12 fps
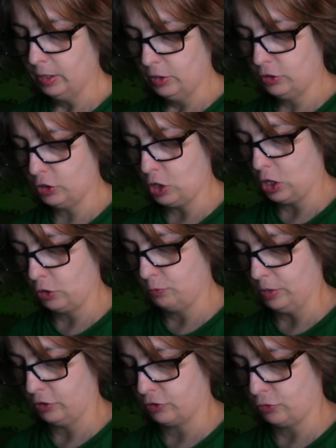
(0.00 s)
The God who
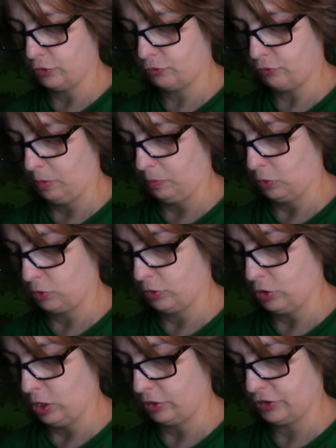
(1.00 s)
makes earth tremble
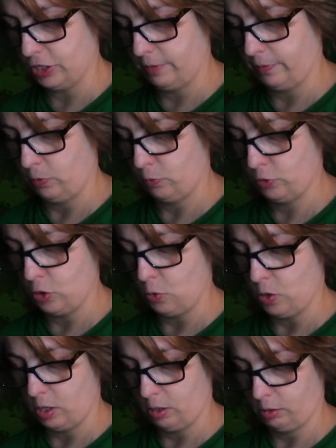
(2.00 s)
could not save you.
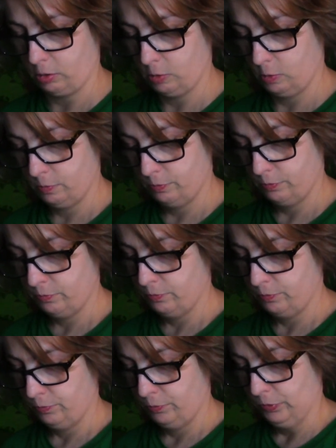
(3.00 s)
No hug.
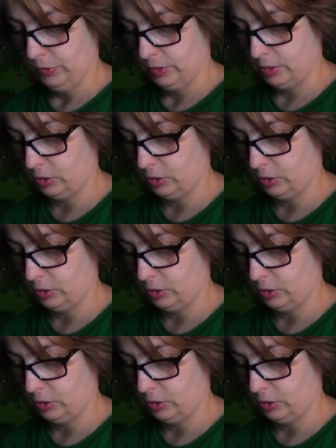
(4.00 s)
The